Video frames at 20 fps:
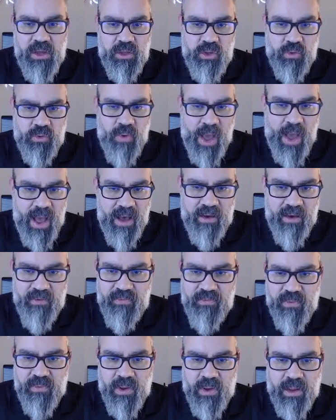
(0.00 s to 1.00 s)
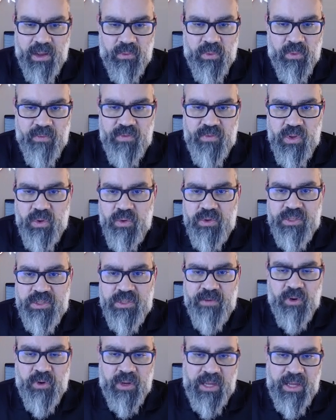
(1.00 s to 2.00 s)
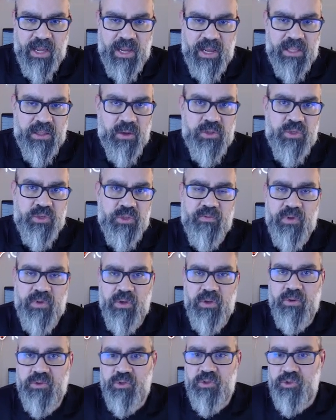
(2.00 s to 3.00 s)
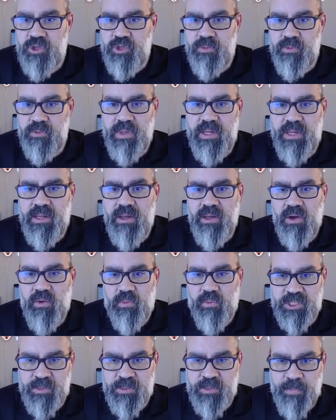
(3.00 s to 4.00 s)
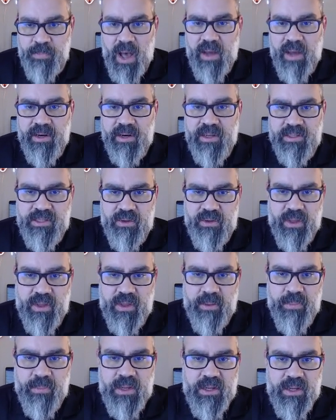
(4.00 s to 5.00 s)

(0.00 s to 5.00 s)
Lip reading: You have reviews. If you're getting those reviews, you should be responding to them.